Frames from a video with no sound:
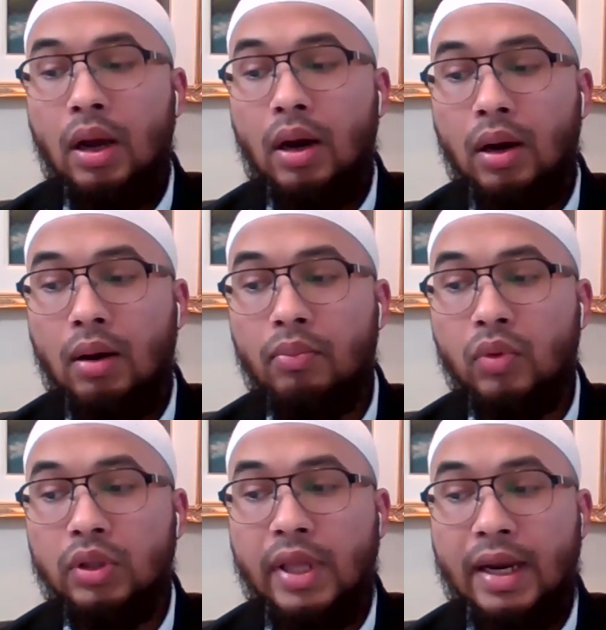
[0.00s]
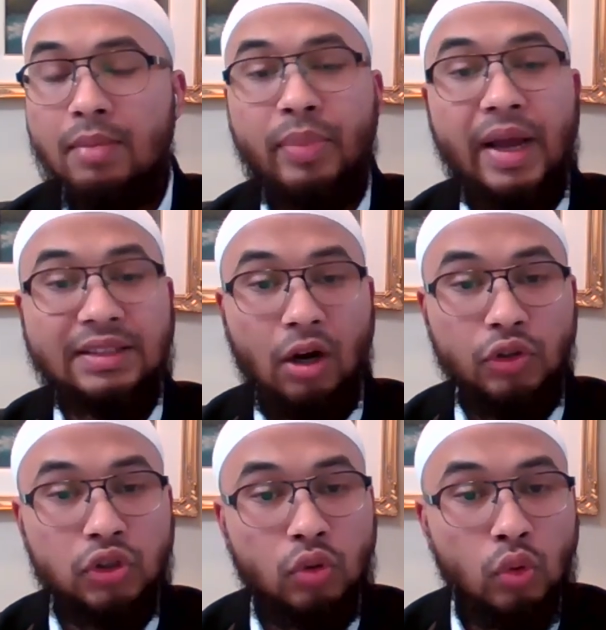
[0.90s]
that impacts our
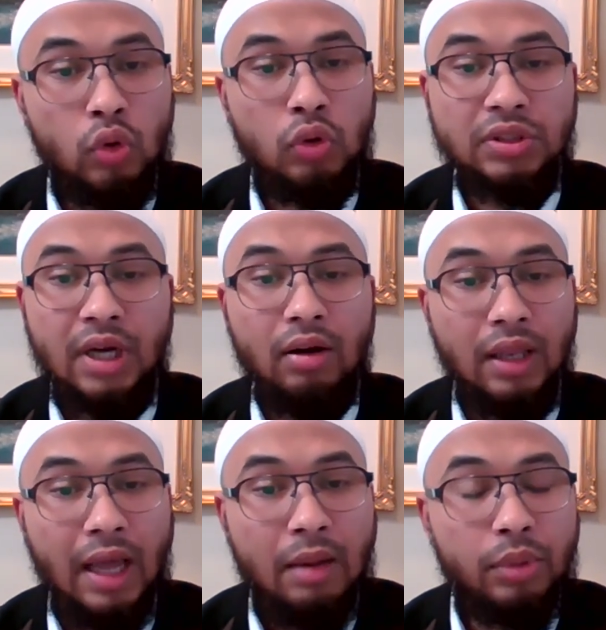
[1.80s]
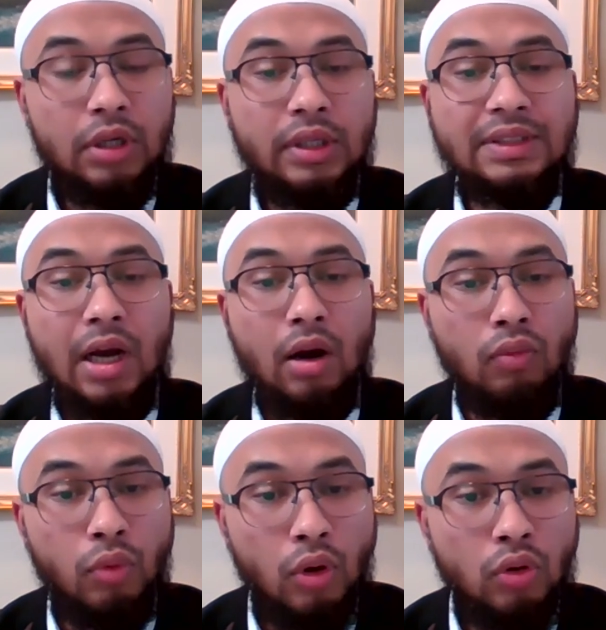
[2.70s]
schools, our libraries, our
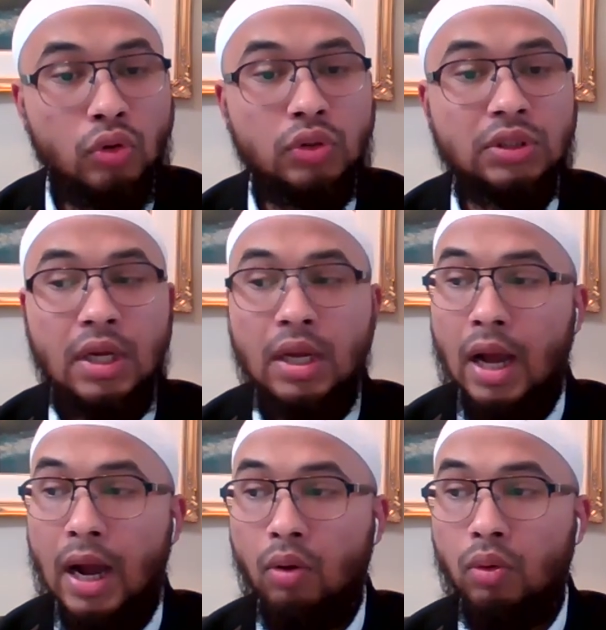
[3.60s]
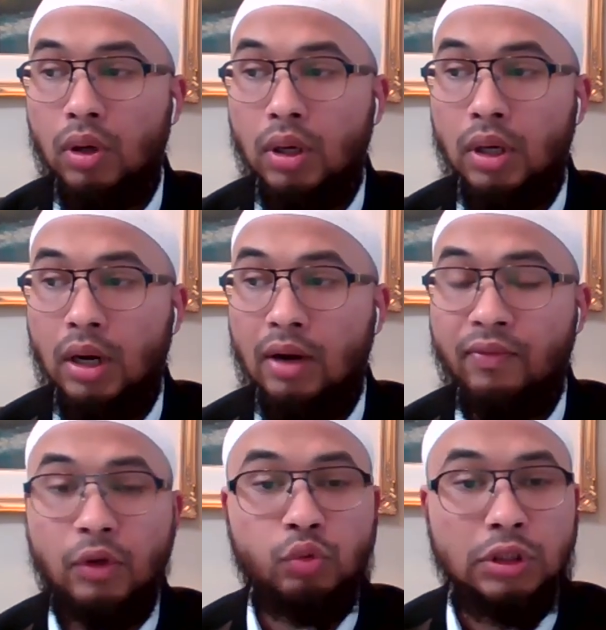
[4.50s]
roads, our
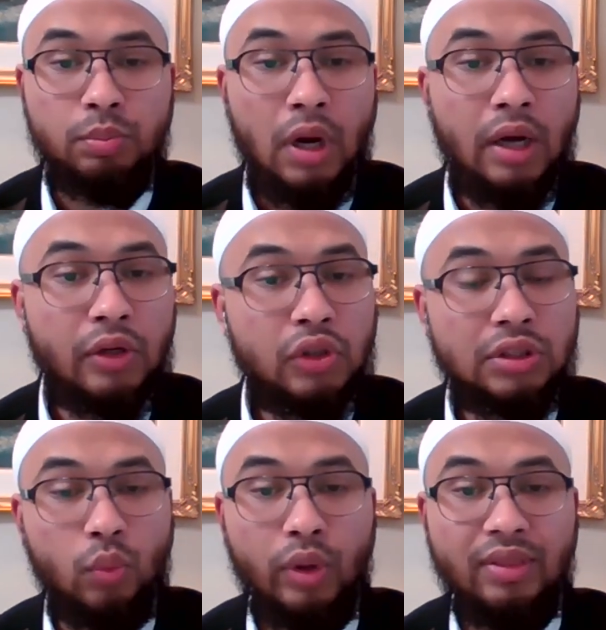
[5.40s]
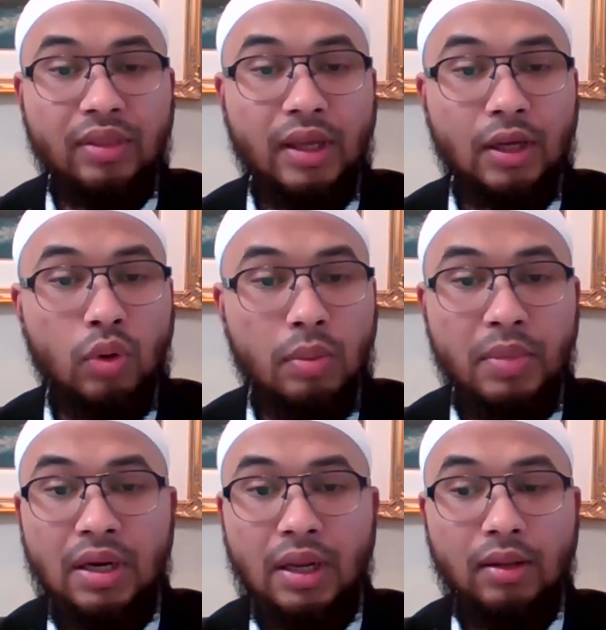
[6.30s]
first responders, what the
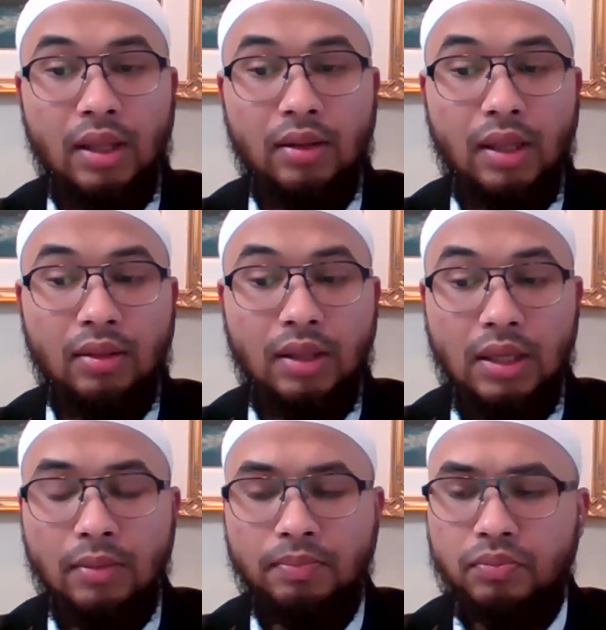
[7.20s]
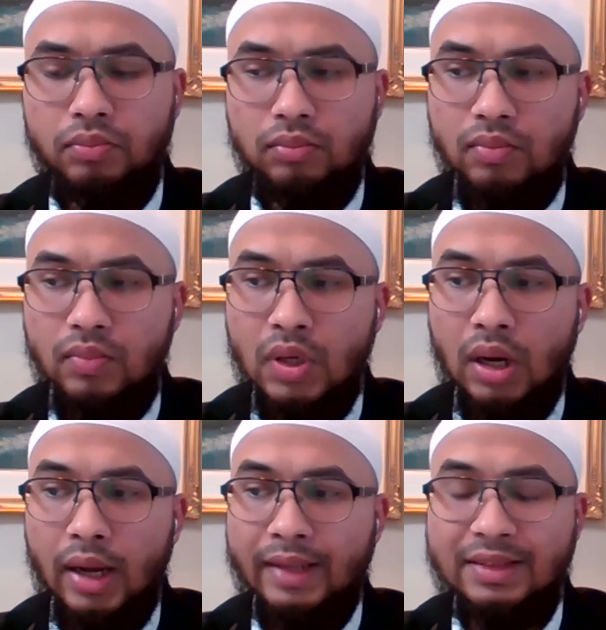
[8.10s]
equipment and the
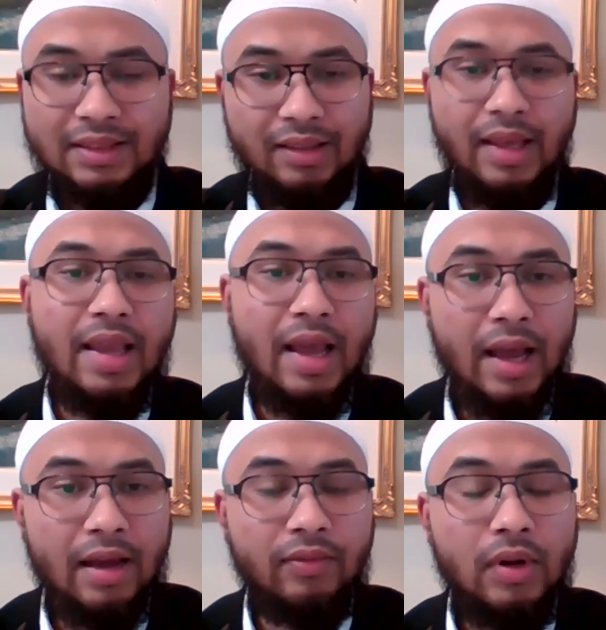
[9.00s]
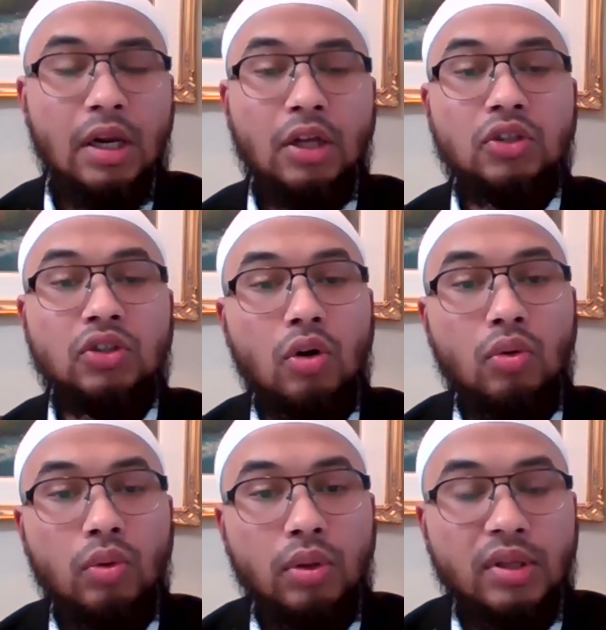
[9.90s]
access that they have.
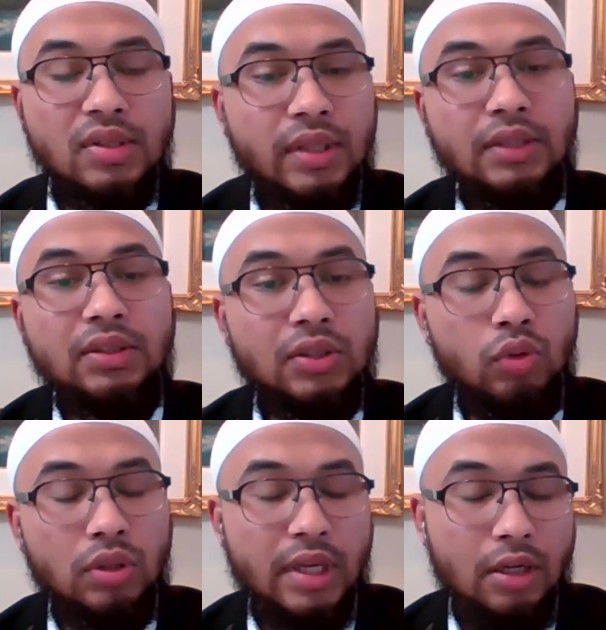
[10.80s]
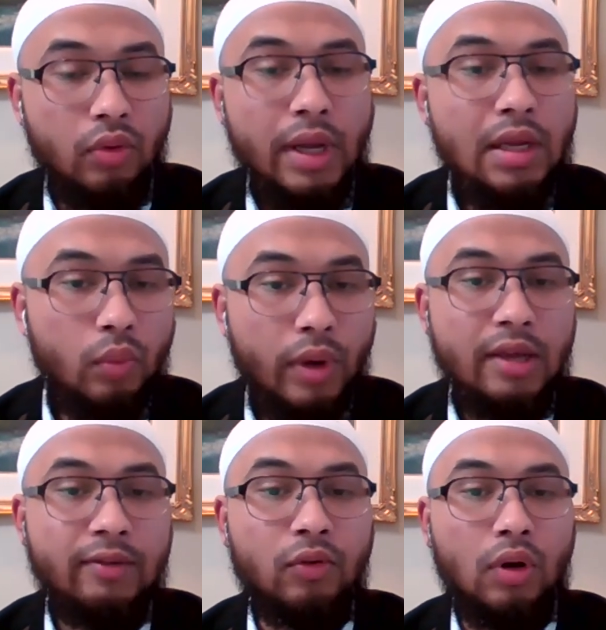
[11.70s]
So the census is a great
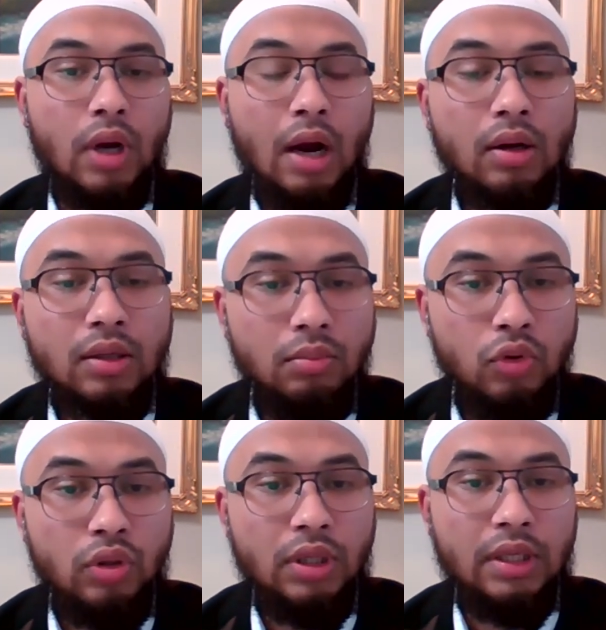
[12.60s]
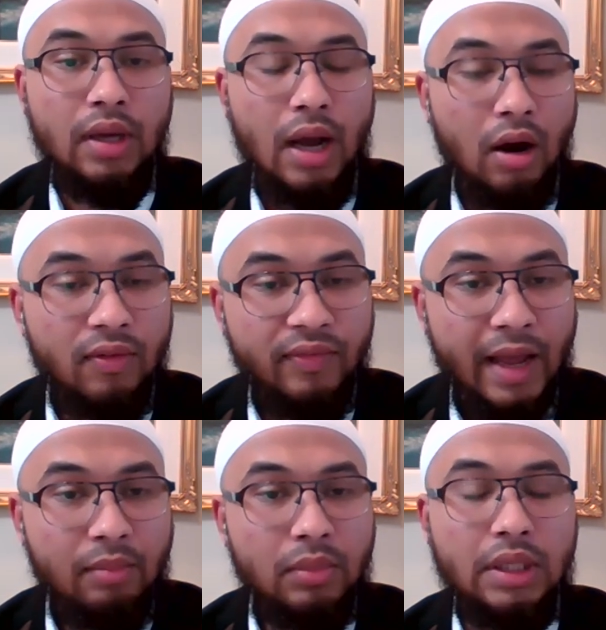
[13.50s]
way for our community, our
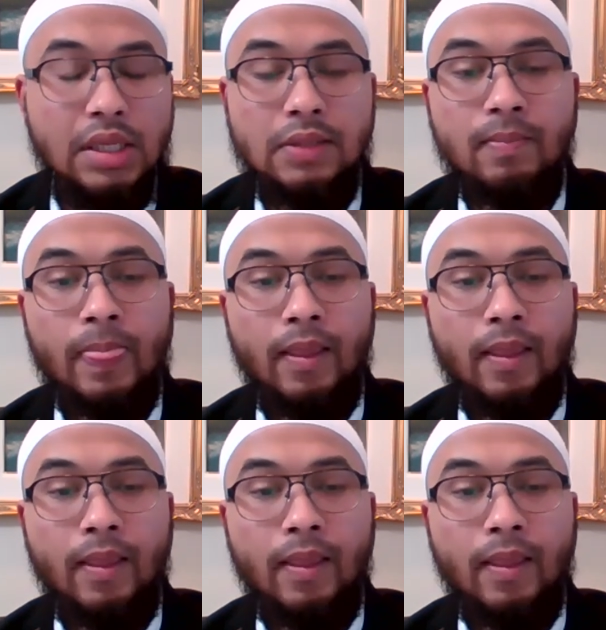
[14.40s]
families,